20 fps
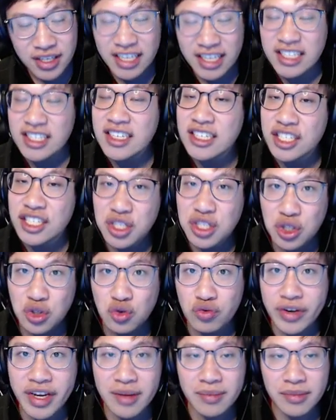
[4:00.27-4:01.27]
It's
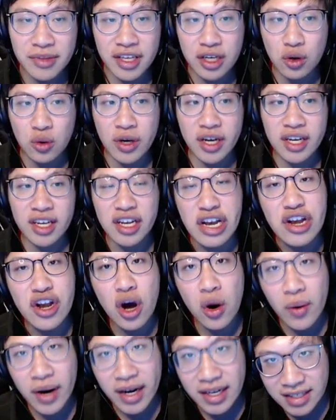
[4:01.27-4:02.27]
extremely quick.
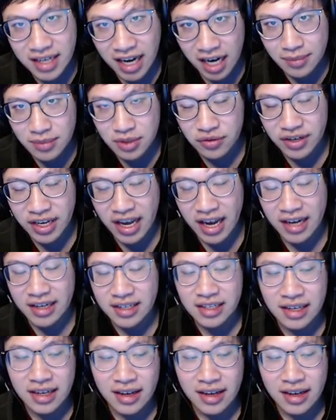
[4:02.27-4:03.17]
No one has time to react